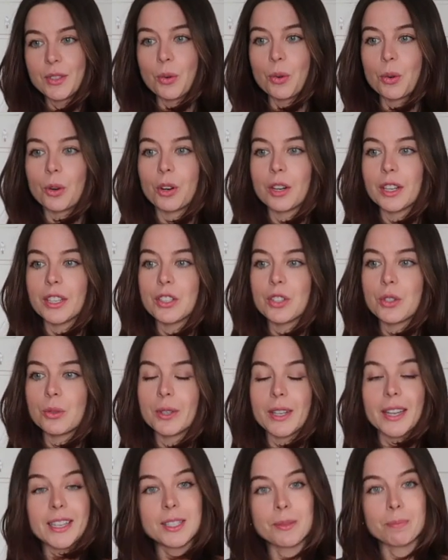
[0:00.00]
or into
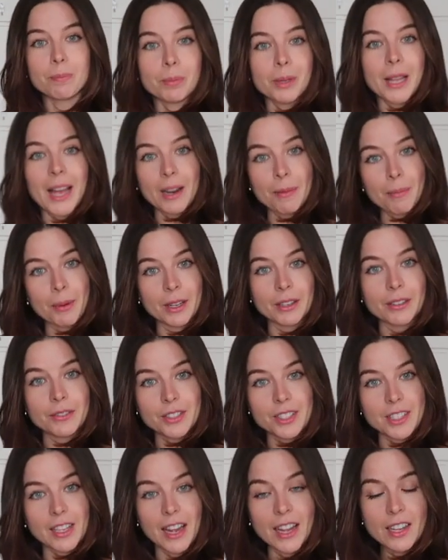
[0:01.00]
a nice black pair
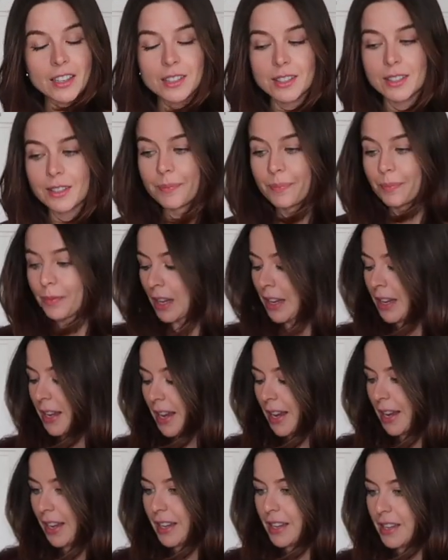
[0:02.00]
of slacks.
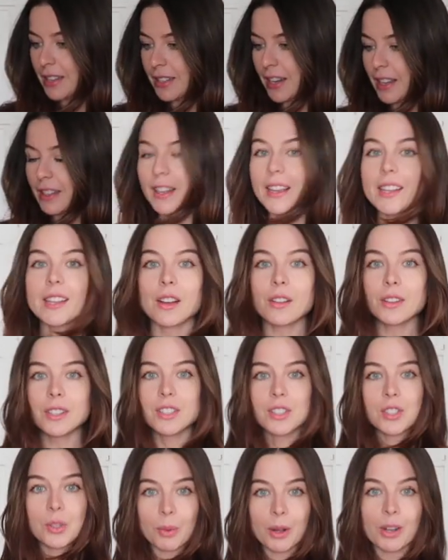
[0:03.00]
And I like how
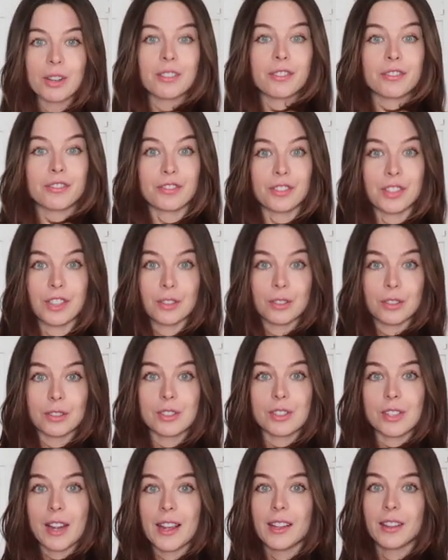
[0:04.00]
this sweater
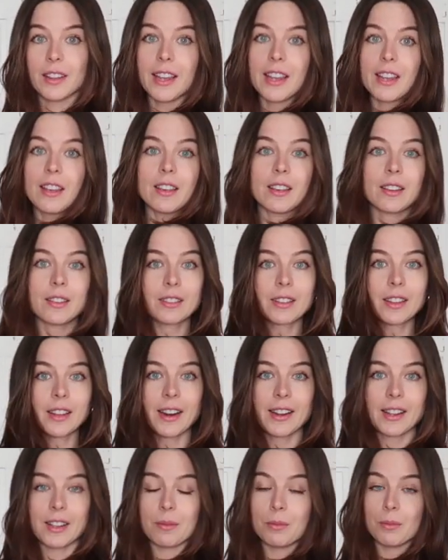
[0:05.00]
feels. I like that
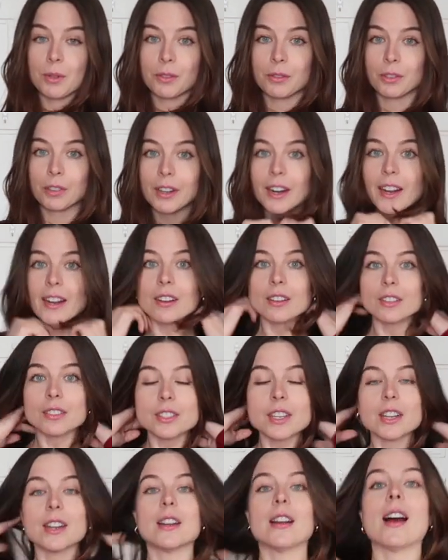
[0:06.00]
I can move
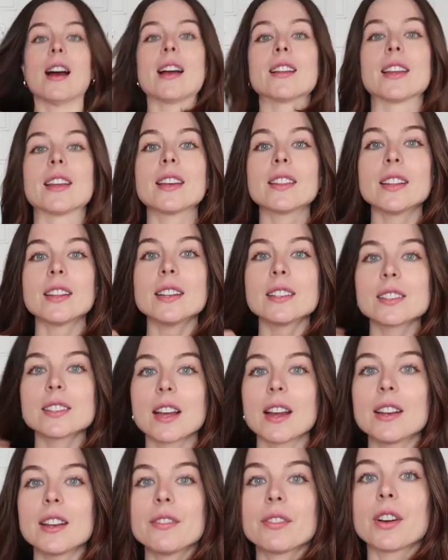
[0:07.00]
around. I like that it's
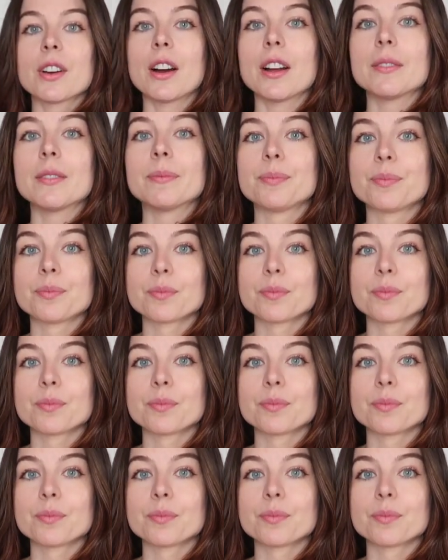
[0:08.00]
kind of got